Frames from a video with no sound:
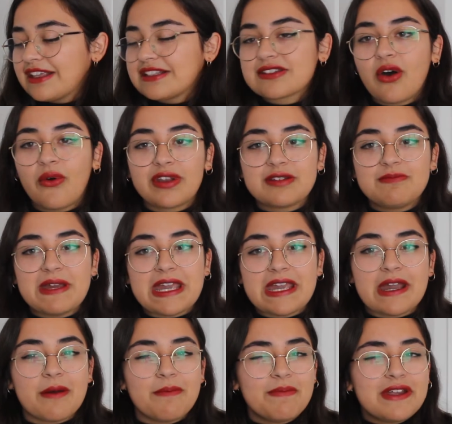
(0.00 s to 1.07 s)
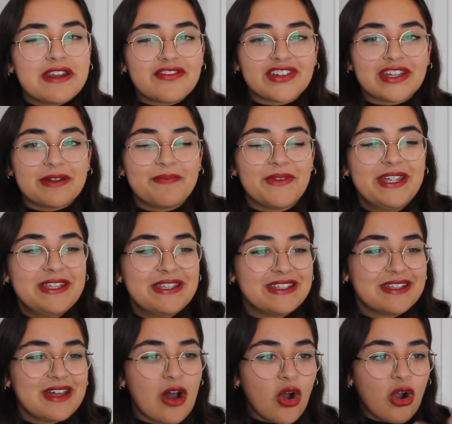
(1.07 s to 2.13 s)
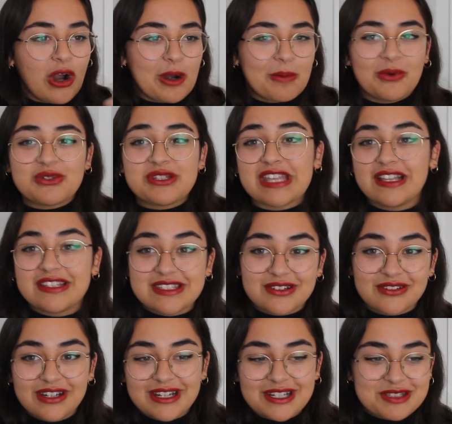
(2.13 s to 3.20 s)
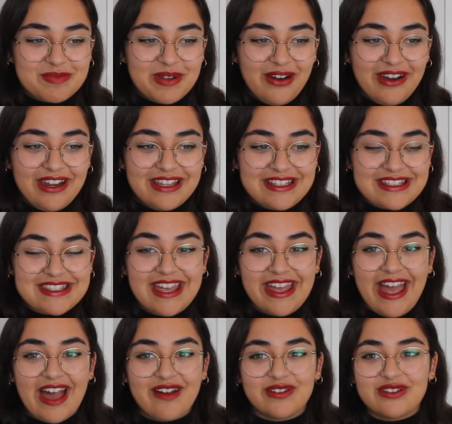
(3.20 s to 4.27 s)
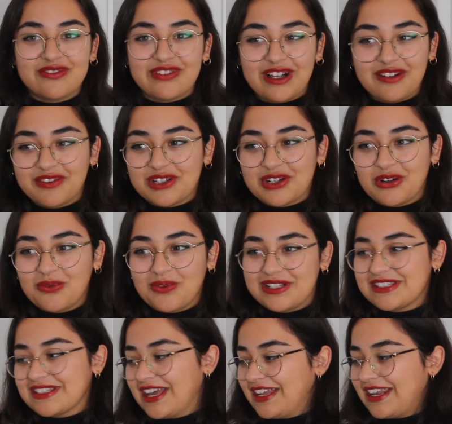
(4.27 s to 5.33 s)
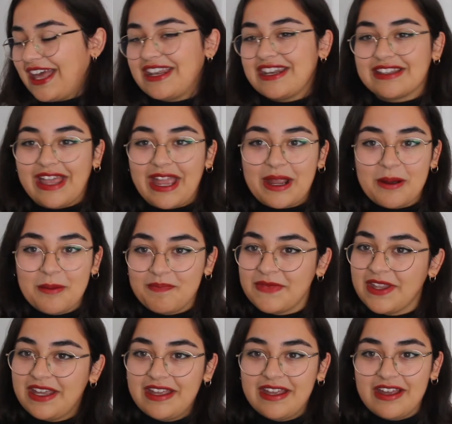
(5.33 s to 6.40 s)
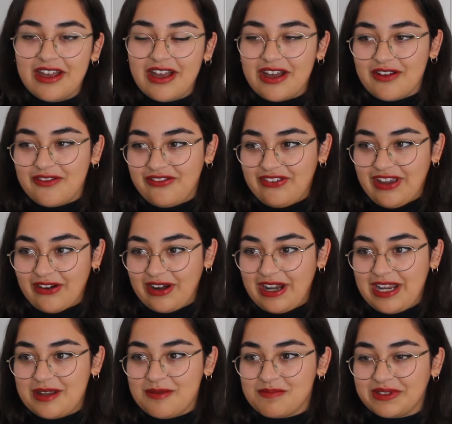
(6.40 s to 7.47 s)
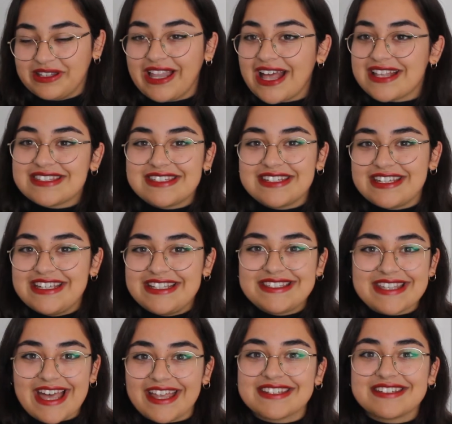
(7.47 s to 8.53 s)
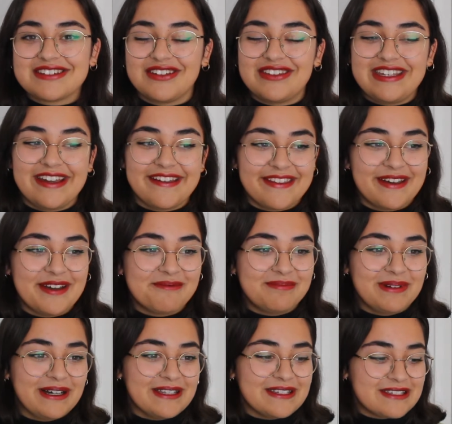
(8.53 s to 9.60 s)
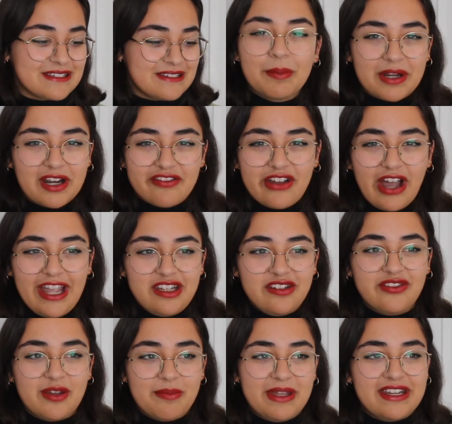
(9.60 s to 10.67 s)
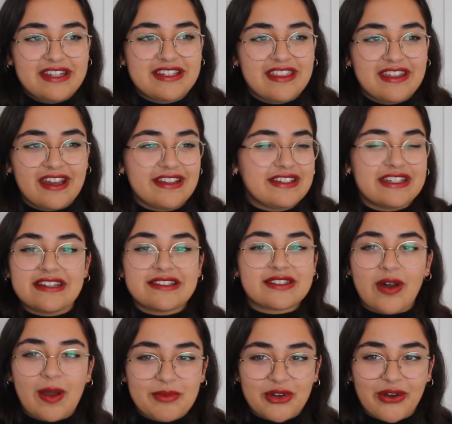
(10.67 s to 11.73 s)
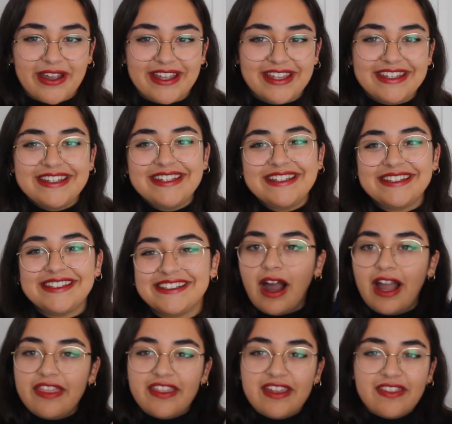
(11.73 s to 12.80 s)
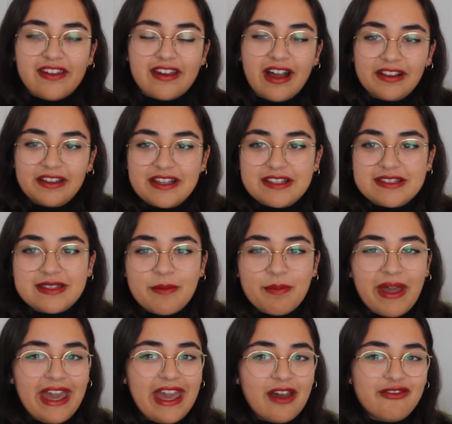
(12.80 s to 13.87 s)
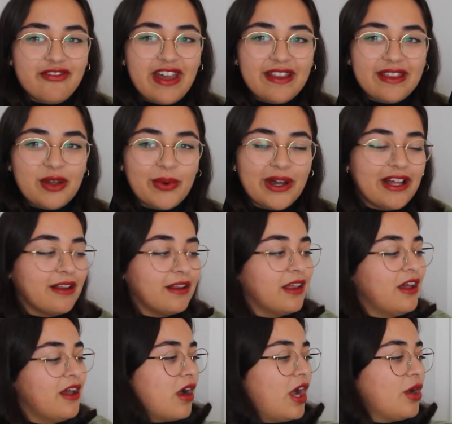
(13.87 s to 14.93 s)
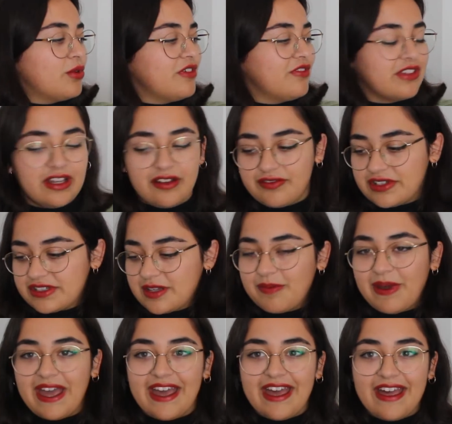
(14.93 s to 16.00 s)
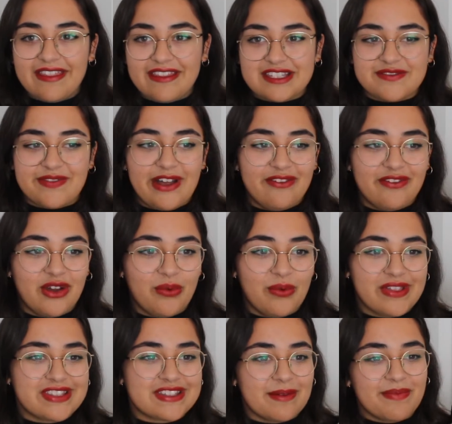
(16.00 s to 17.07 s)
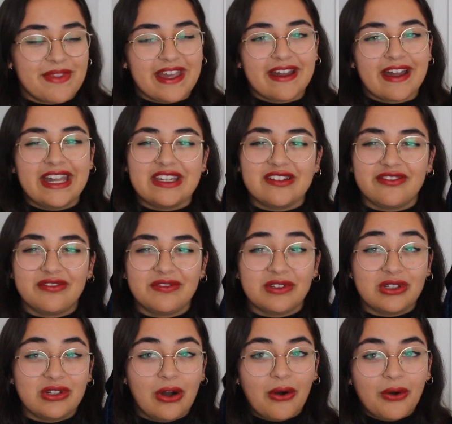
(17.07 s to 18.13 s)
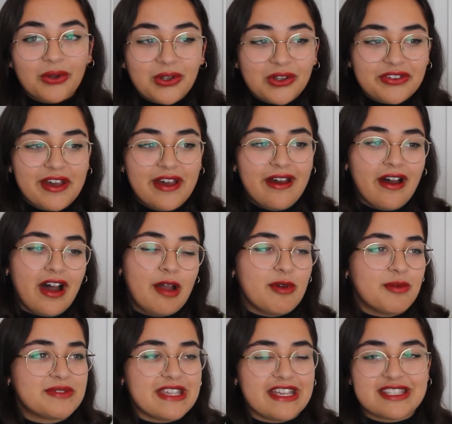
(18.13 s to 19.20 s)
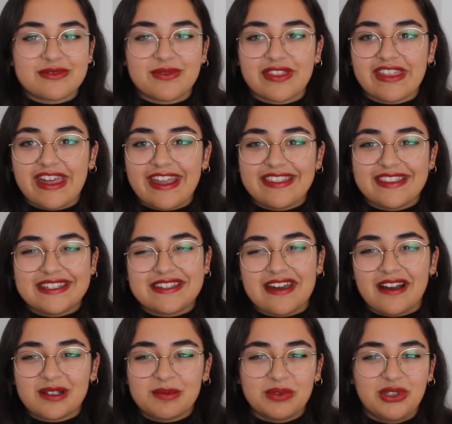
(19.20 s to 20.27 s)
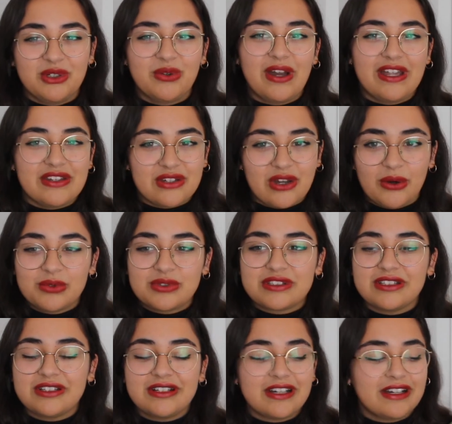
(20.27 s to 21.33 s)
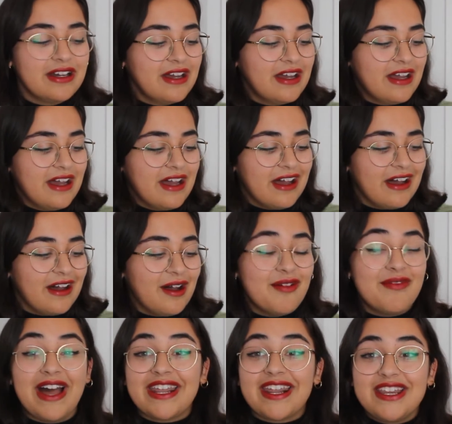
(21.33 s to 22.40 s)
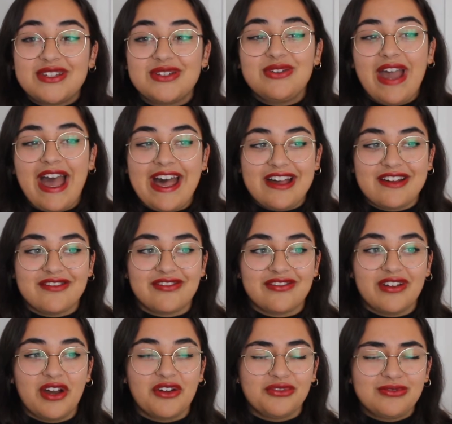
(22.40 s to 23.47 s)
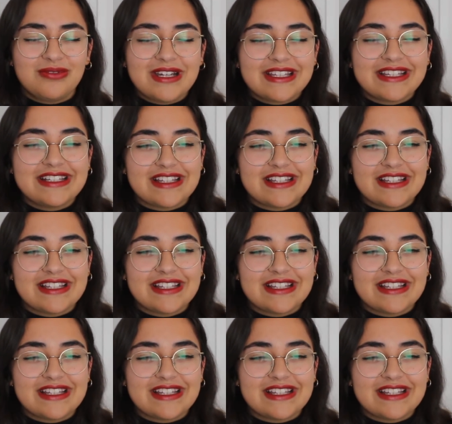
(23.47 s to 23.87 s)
it's going to be a bit of a horrible sensory experience, having velvet on one side and a very plasticky satin on the other, but I've kind of committed to the idea, so I'm doing it. I think the colors pair fairly well. I would have loved to pair this velvet with something kind of gold. I'm obsessed with the dark blue and gold look. And I do have a really